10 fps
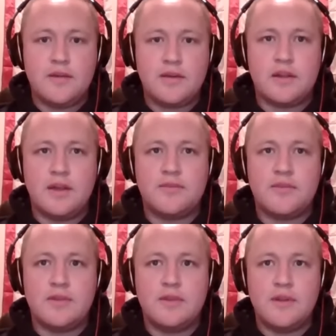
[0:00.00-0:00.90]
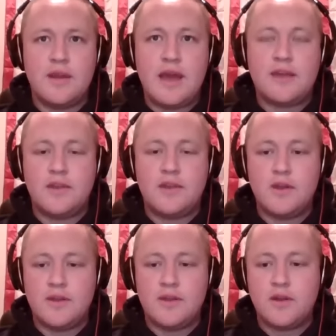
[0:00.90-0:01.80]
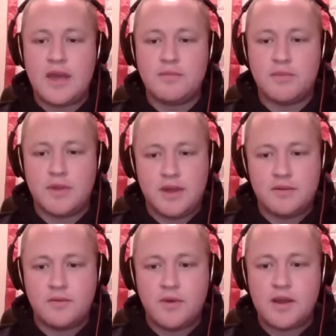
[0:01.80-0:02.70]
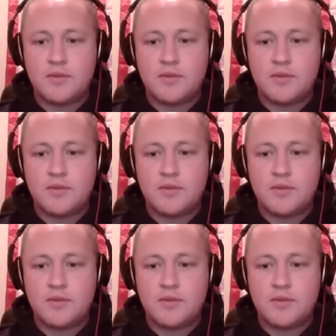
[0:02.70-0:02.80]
Clemson executing their game plan, right?